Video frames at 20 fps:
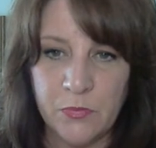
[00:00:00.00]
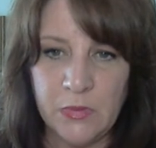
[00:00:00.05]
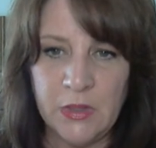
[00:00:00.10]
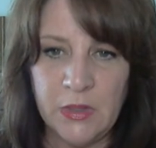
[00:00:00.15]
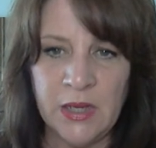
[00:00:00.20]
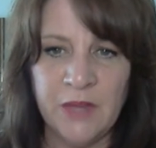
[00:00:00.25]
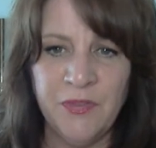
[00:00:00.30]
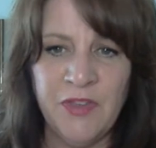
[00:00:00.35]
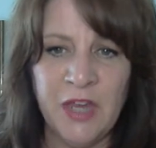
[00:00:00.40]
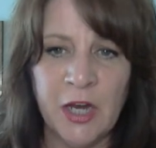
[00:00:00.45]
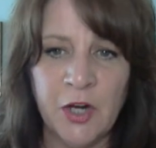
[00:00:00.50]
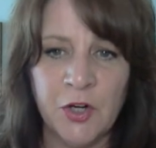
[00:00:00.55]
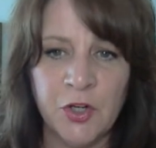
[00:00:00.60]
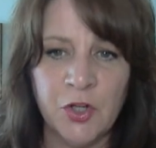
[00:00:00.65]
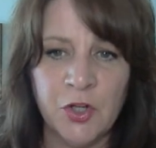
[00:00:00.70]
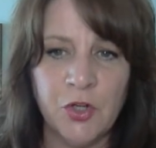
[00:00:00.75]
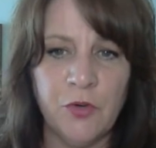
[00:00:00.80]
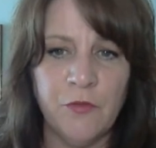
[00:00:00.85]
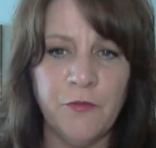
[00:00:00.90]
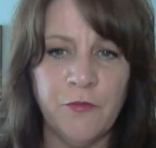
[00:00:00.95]
the
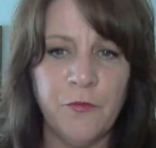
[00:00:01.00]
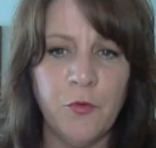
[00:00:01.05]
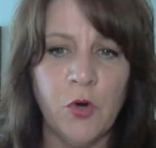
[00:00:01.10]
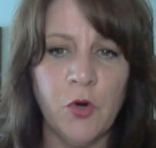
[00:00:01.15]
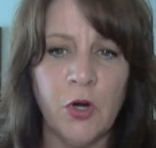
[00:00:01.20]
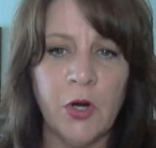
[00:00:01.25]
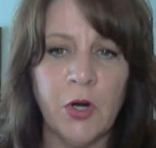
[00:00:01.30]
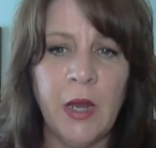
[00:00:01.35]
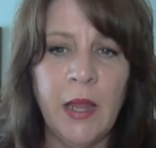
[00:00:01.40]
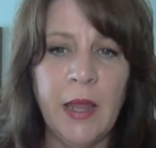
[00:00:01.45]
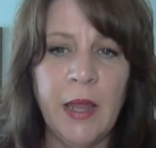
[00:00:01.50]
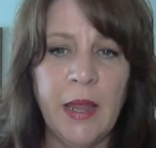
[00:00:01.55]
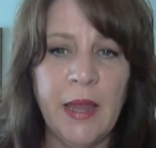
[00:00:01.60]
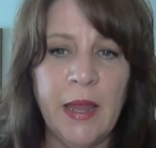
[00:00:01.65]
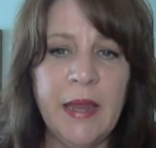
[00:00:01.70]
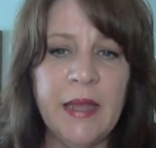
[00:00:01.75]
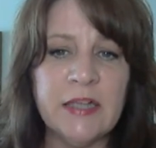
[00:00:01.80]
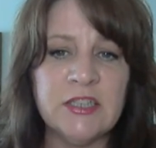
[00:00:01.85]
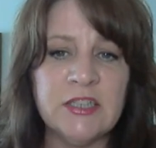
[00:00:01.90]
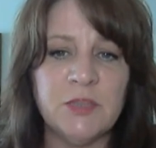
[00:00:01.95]
article for
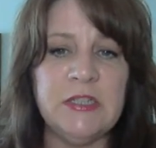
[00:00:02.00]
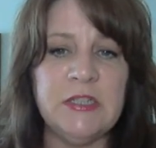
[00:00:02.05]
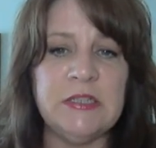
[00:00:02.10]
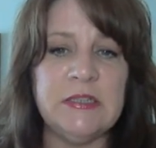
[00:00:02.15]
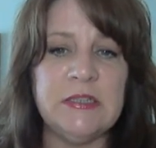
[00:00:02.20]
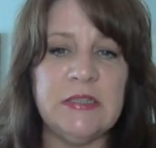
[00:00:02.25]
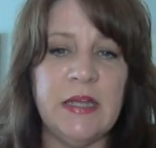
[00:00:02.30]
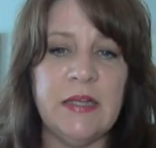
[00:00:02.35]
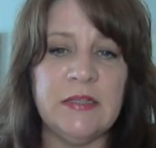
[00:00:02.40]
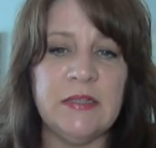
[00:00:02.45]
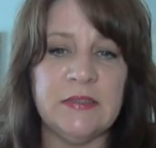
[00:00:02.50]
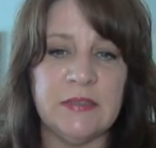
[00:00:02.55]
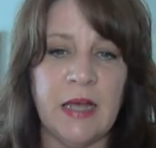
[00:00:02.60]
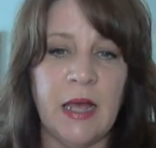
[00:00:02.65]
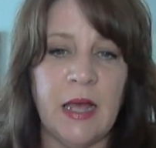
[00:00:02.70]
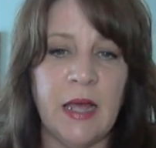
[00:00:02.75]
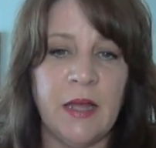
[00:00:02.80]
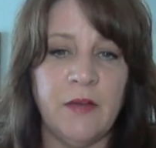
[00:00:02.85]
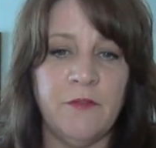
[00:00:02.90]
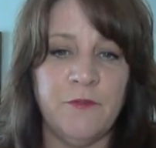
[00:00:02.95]
ASPCA's
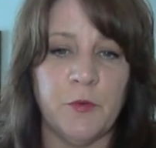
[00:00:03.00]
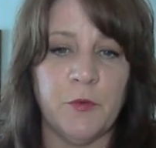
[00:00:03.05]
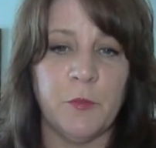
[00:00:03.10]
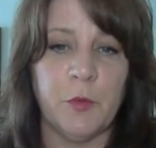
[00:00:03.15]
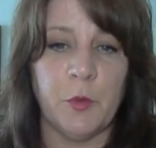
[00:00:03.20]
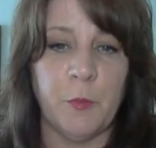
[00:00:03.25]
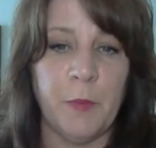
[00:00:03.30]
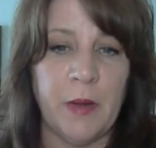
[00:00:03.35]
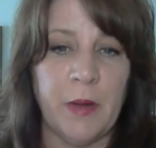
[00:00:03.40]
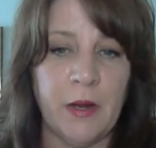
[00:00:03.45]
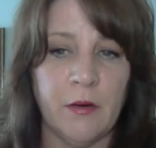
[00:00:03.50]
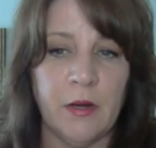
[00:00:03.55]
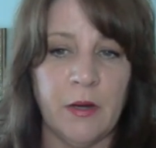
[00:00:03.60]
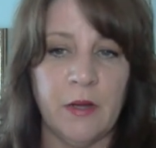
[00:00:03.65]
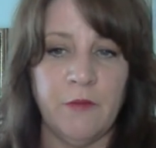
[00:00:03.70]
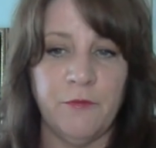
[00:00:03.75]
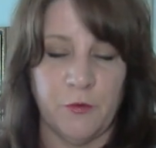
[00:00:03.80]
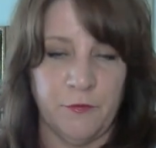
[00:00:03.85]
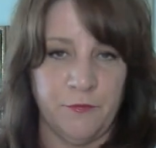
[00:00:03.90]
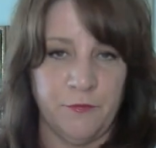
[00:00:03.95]
guide for preparing
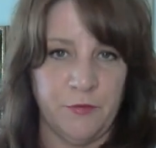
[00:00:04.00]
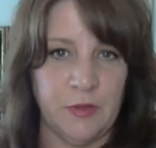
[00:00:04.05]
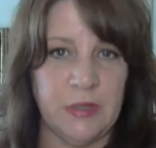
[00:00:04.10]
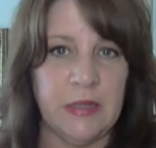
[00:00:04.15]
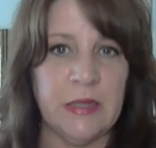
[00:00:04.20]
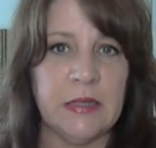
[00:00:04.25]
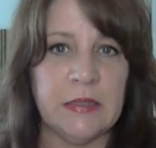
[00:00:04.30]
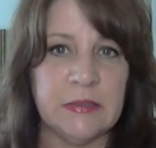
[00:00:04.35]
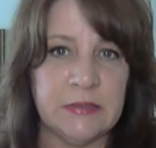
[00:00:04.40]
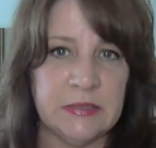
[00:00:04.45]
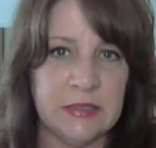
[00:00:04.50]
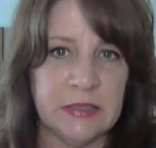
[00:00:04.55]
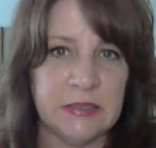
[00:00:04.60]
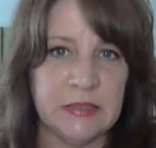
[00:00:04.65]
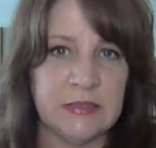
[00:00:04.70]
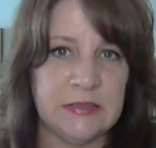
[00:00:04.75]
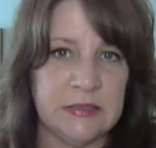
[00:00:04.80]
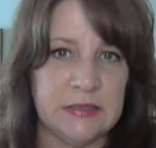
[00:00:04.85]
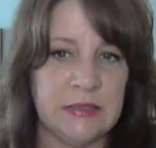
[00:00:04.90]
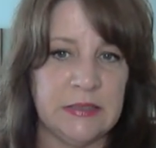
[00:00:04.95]
for flea and
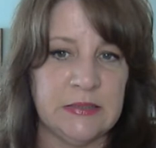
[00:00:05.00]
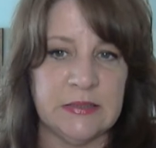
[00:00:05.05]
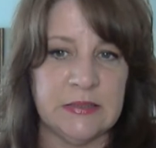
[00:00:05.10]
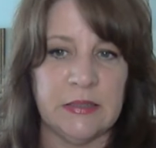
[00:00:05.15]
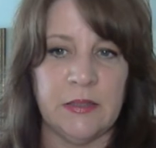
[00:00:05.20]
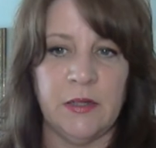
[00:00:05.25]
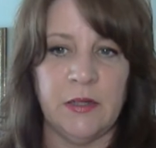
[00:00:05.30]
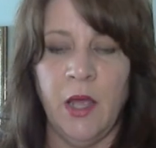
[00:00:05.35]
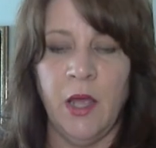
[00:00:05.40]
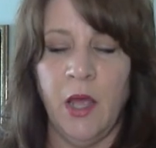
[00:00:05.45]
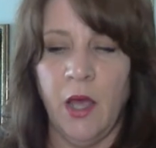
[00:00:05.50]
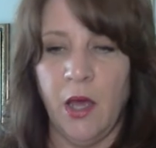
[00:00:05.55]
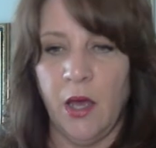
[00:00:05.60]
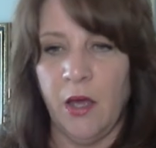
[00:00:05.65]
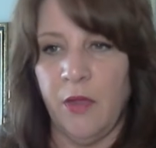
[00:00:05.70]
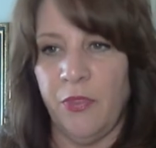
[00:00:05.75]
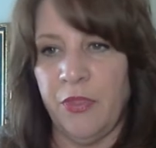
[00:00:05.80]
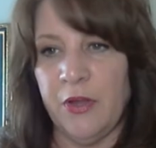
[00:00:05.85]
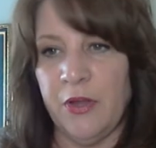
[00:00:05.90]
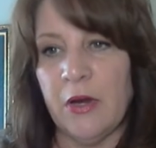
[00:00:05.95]
tick season.
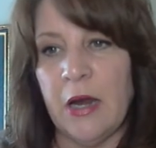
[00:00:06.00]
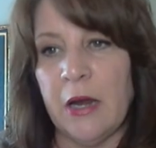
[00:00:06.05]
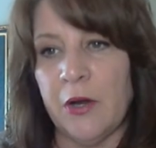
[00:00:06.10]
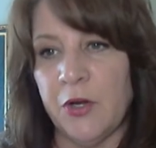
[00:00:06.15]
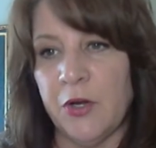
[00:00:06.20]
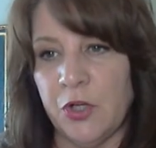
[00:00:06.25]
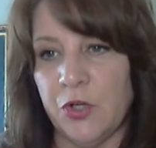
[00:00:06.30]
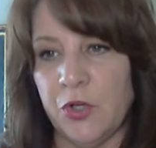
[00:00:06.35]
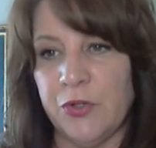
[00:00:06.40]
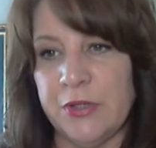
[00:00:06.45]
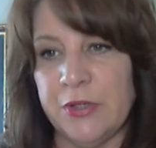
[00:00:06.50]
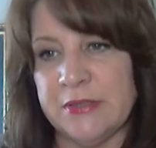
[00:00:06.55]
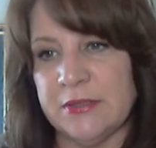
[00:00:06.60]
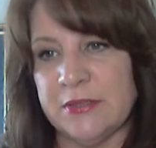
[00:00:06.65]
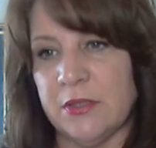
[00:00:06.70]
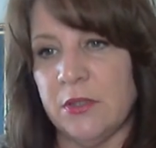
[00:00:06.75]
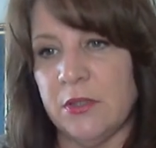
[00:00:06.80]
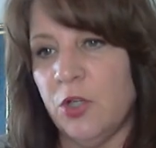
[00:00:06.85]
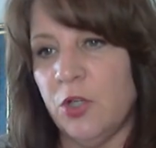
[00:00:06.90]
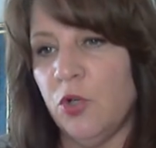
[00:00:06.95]
Their article is
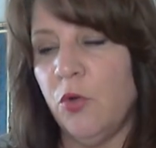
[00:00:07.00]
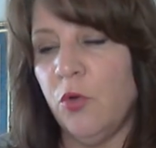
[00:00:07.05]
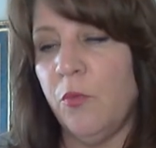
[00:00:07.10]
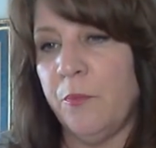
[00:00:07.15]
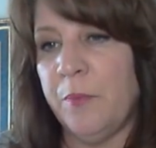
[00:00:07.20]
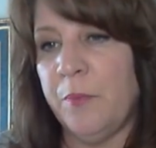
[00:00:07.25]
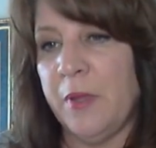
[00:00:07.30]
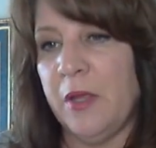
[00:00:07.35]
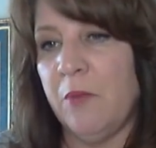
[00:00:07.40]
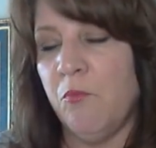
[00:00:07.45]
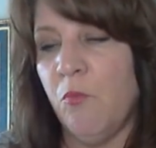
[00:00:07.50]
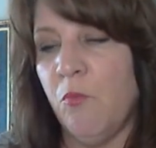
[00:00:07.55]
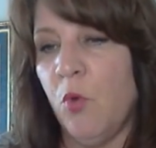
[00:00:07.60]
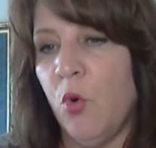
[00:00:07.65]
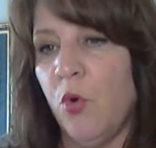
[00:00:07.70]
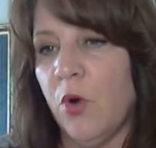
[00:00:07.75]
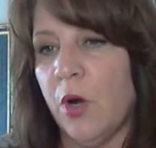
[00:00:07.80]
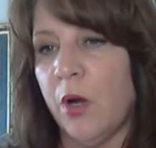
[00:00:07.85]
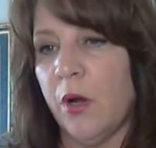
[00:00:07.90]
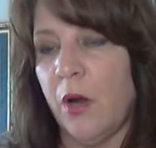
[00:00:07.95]
a little bit
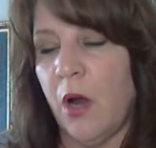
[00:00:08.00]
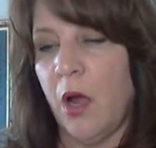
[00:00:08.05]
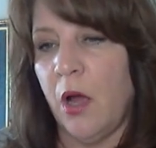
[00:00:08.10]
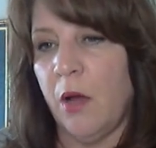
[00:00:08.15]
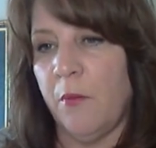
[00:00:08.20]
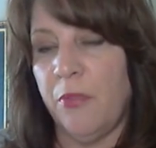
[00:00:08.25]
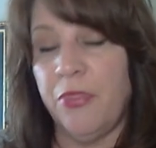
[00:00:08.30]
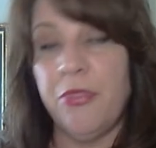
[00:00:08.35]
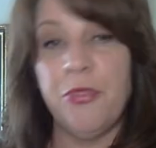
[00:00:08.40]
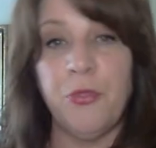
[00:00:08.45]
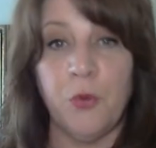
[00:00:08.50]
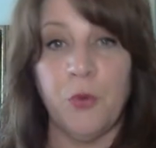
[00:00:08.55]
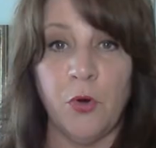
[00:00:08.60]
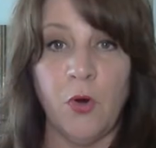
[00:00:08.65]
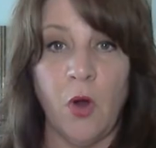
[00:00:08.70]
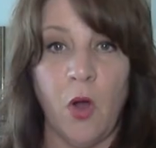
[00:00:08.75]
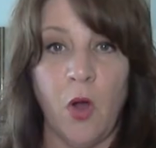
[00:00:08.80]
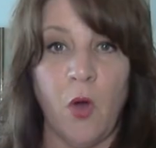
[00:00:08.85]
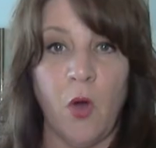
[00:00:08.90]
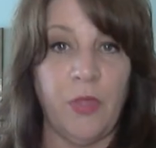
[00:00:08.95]
more
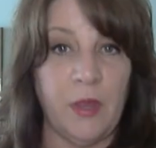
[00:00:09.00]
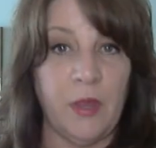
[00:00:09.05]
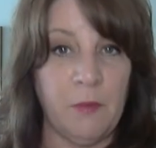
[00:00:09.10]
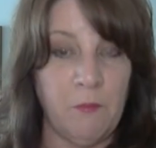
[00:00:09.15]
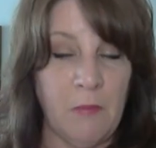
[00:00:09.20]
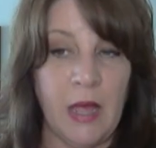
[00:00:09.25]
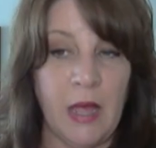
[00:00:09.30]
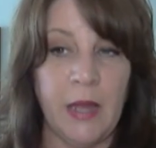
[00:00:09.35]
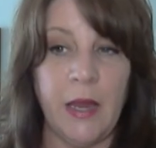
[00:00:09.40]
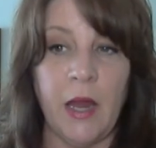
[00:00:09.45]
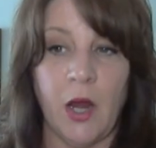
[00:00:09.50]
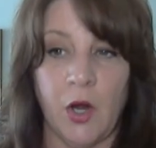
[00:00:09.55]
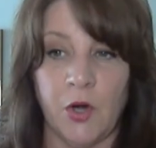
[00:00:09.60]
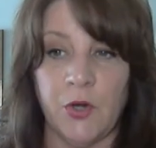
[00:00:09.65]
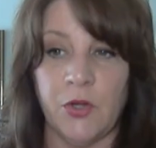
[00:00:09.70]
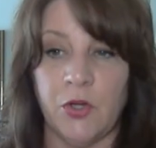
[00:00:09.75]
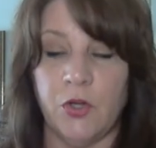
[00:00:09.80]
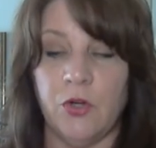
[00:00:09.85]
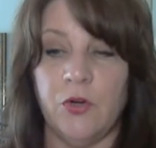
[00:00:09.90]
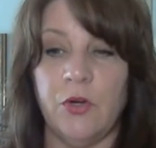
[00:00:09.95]
thorough than my
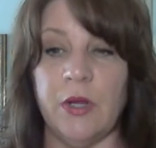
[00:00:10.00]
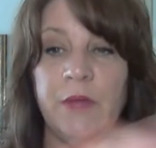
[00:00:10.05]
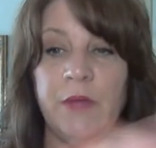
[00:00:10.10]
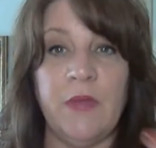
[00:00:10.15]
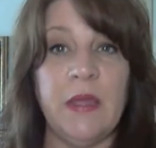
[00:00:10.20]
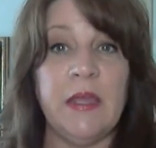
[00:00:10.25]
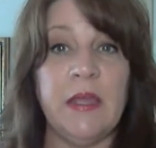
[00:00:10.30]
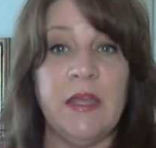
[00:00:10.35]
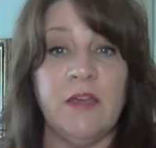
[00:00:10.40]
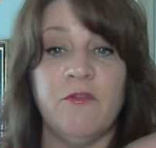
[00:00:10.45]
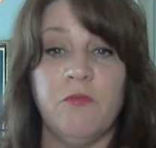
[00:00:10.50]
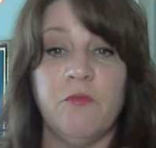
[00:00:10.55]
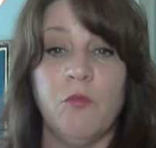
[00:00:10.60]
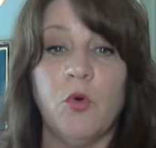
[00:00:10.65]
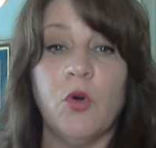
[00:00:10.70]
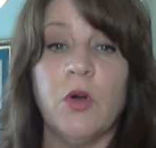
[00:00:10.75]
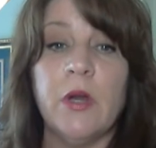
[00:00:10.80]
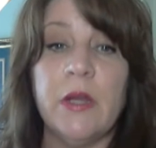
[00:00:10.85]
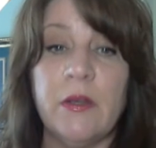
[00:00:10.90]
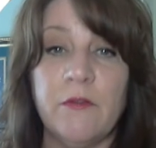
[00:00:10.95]
article, and they give
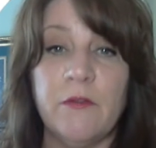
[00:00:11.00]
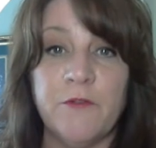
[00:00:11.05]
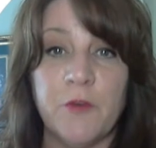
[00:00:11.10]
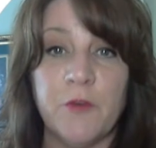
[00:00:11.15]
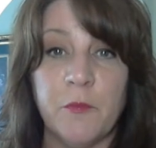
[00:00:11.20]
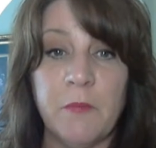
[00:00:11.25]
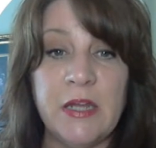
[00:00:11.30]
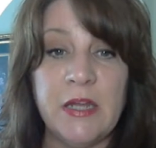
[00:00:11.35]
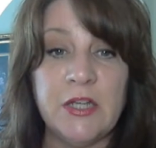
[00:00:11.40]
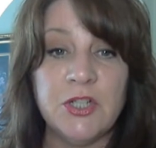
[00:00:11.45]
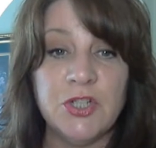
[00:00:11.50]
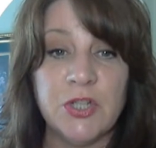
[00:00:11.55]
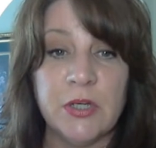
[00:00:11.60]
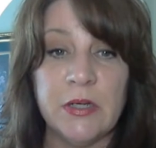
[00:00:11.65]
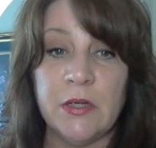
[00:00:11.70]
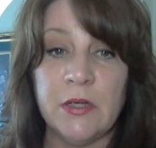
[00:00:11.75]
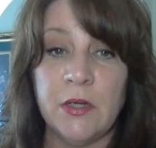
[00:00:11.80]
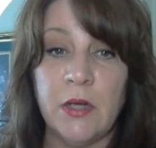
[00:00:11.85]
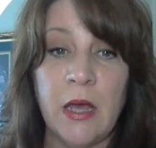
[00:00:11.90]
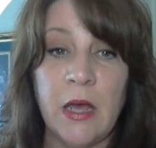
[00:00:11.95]
more information.
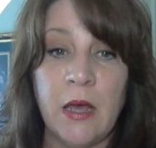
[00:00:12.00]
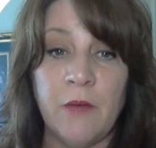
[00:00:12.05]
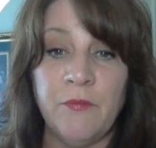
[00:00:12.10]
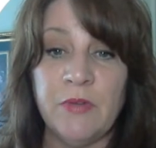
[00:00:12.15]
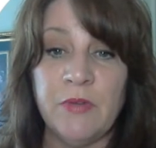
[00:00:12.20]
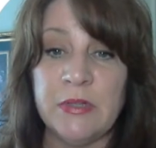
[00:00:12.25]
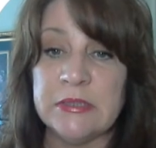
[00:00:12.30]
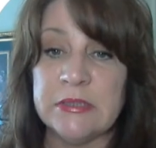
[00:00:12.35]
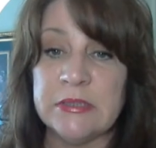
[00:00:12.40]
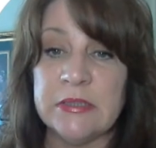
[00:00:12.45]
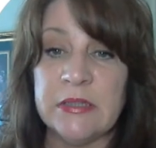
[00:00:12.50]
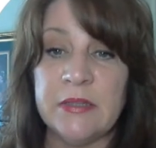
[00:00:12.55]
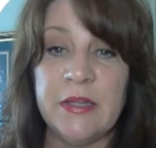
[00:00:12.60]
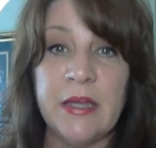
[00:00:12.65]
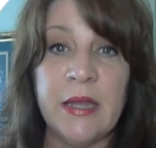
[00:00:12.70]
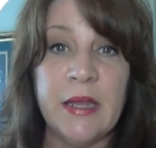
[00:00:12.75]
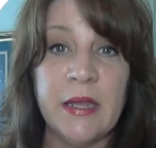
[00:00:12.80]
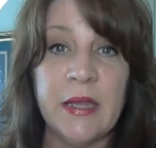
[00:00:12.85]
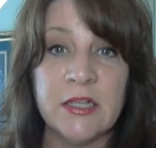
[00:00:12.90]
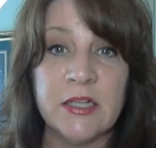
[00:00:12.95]
And obviously
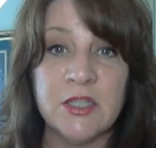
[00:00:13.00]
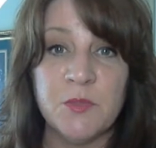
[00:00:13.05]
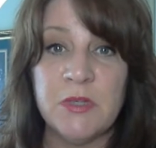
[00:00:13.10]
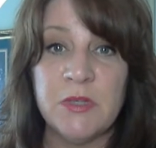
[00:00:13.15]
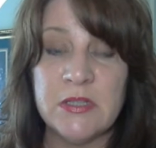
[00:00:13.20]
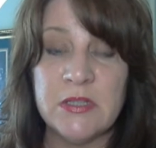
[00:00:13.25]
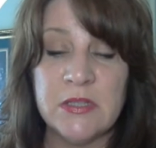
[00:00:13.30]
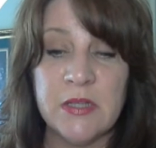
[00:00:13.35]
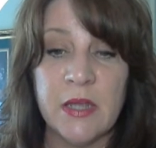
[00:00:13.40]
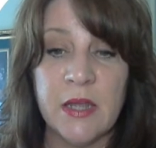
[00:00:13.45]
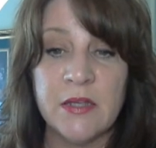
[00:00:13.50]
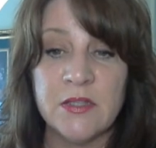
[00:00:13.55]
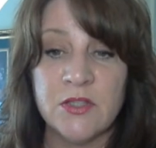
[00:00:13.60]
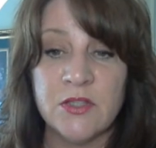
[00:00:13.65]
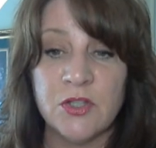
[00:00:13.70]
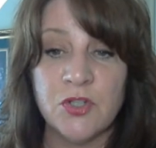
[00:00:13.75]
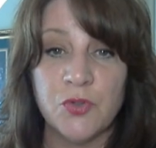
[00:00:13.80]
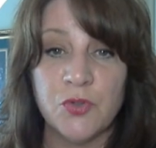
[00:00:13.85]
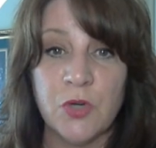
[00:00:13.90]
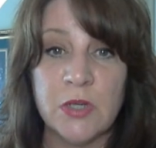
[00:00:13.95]
the ASPCA is
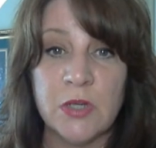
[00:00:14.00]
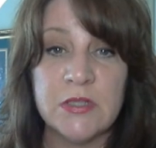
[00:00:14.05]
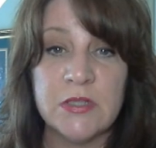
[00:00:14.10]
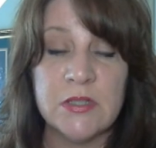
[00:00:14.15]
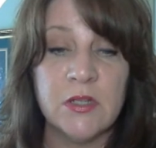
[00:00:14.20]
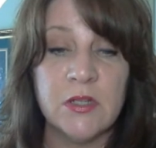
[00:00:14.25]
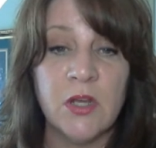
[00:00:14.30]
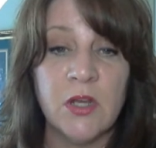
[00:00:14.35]
a trusted